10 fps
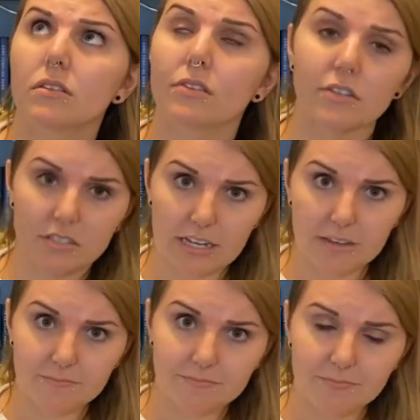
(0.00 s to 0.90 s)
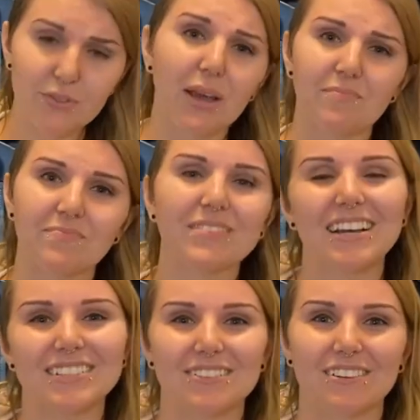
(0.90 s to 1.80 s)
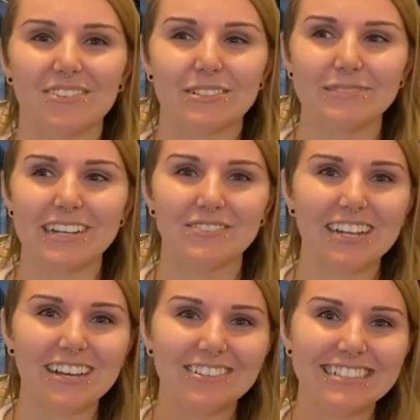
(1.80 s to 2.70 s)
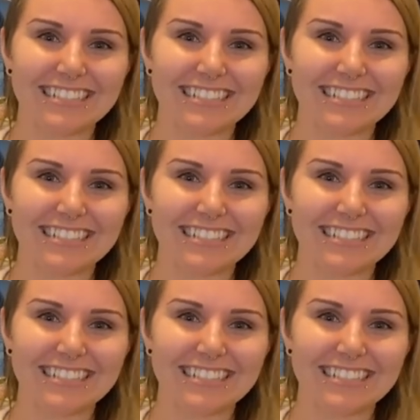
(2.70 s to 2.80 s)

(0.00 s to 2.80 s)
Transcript: Thursday. So yeah, I'll see you whenever I do my next video.